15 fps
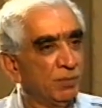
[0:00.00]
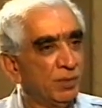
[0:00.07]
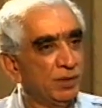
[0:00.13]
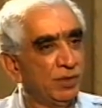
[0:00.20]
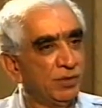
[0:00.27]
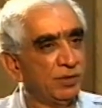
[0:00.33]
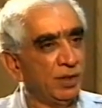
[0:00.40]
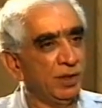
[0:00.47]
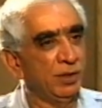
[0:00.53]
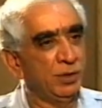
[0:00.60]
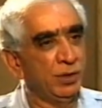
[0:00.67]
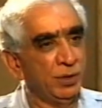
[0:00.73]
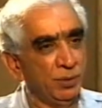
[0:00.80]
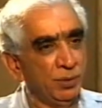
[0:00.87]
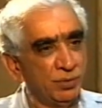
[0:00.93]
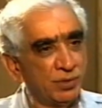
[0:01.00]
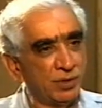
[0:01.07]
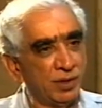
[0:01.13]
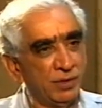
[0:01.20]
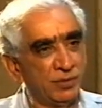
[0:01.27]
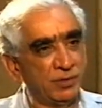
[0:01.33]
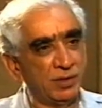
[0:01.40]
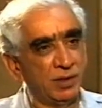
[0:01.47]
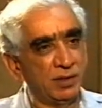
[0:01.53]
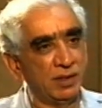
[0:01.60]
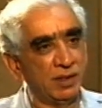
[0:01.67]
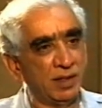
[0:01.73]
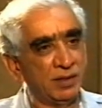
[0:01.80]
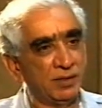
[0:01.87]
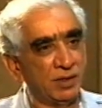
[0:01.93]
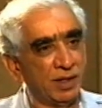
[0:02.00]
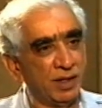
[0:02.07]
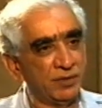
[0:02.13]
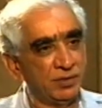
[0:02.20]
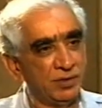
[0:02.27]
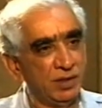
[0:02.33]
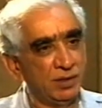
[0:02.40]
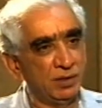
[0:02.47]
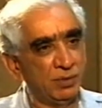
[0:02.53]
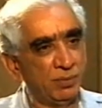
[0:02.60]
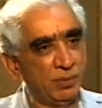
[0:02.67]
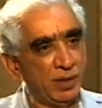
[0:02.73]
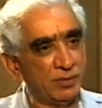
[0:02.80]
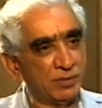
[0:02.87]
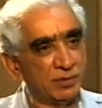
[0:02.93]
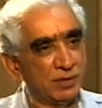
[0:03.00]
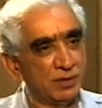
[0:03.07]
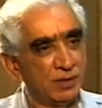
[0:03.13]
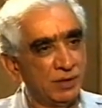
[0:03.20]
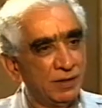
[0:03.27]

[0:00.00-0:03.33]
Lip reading: with this induced hysteria that I see in the West.